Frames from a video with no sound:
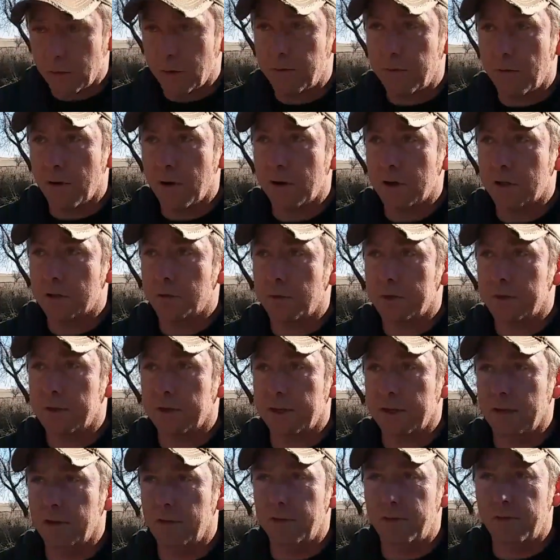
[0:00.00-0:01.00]
far, just with the
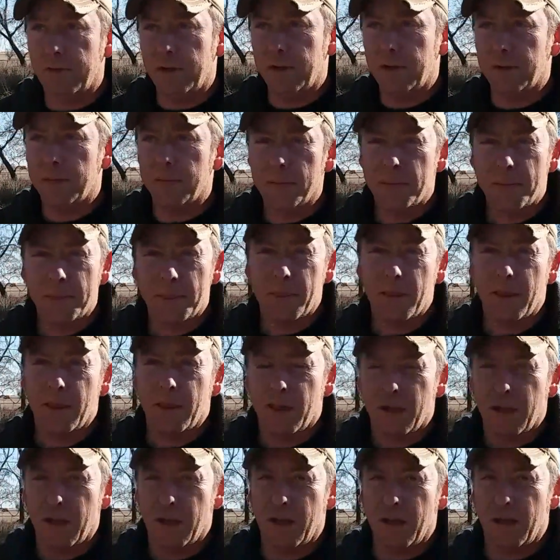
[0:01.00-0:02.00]
kill fee
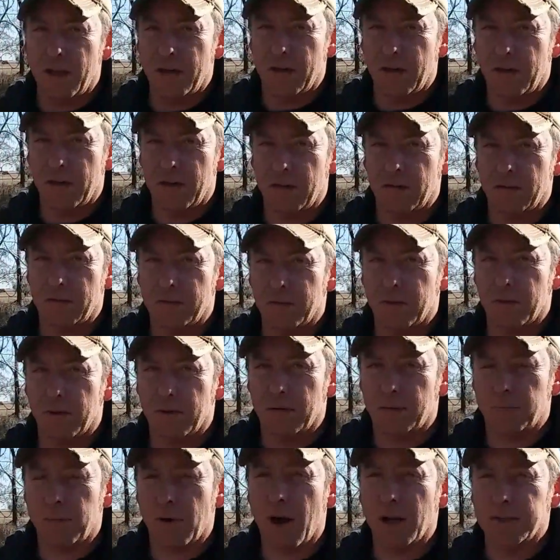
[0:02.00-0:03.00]
and for
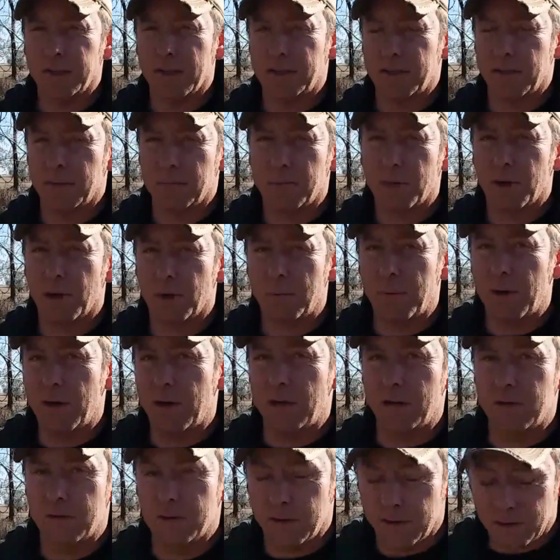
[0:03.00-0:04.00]
processing per
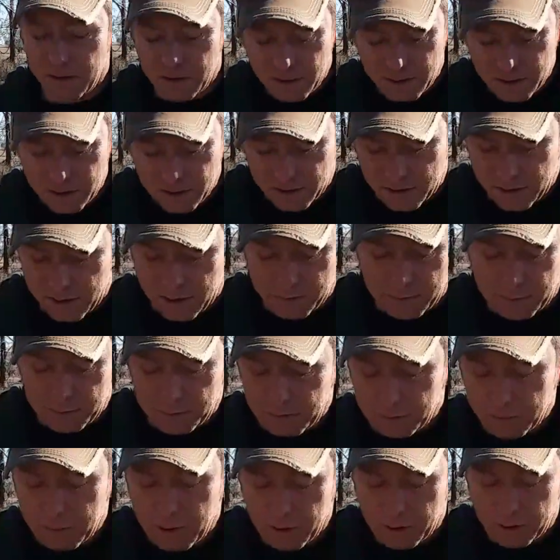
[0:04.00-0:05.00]
pound, it'd be
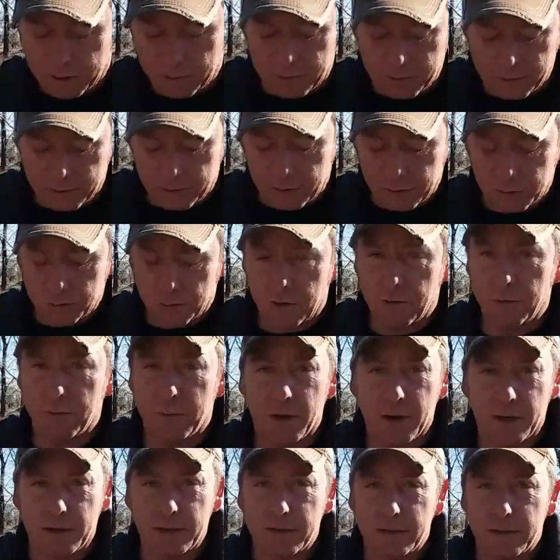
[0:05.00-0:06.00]
about 312
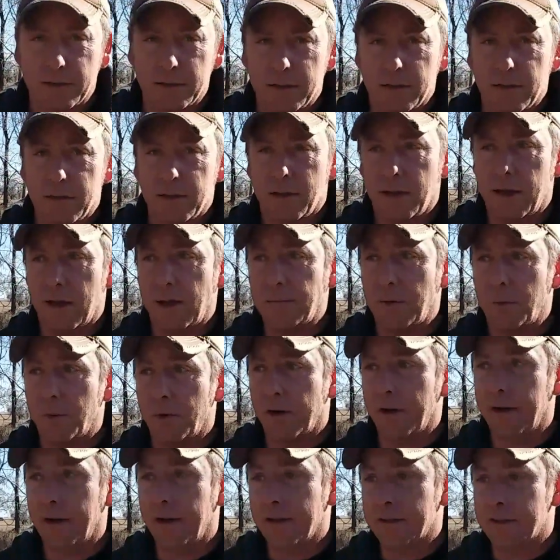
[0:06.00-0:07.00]
bucks. But we're
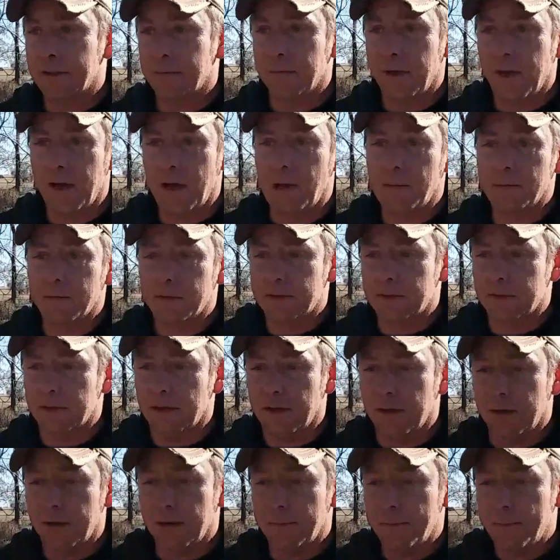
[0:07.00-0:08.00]
going to get some hams
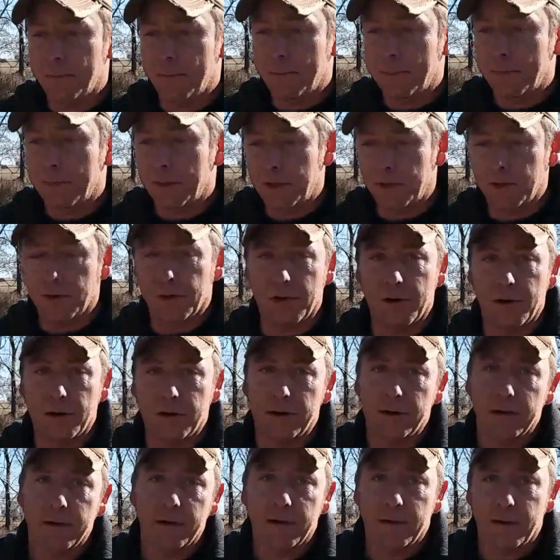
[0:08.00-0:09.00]
cured
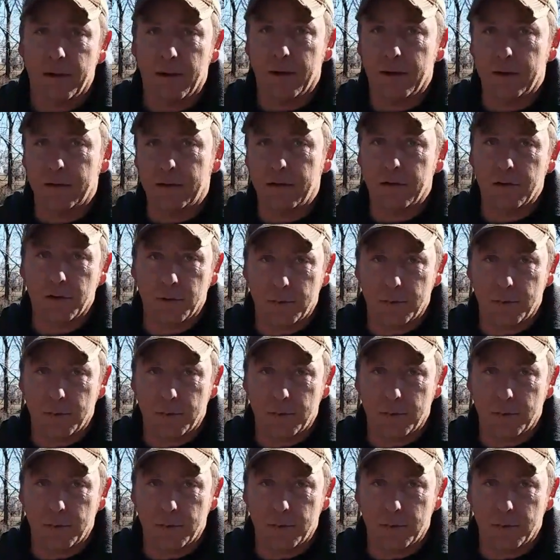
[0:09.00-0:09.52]
and cure the